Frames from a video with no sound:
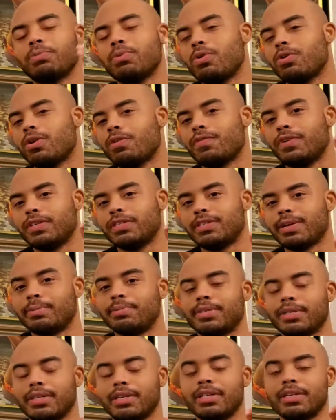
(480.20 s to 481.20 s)
I'm going off an
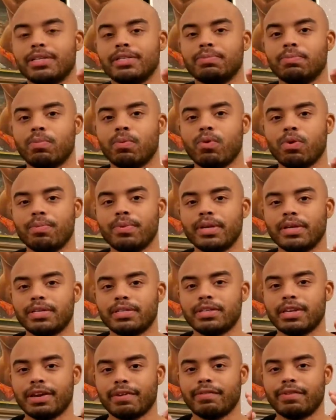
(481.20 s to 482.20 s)
assumption because
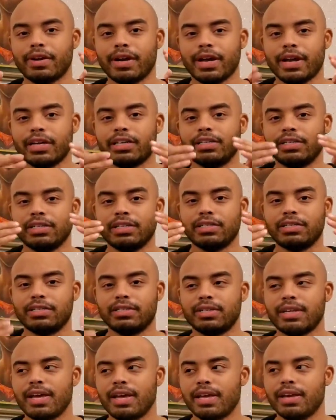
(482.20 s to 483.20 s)
Morbius never actually
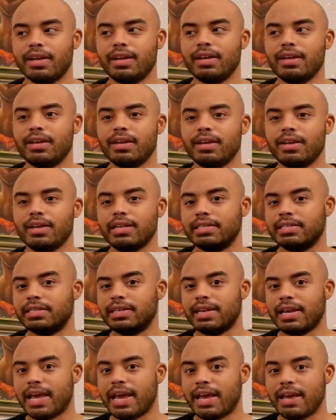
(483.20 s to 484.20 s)
said his
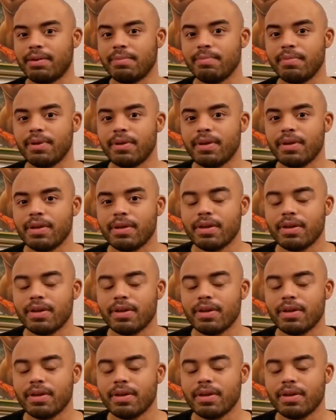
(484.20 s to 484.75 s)
name.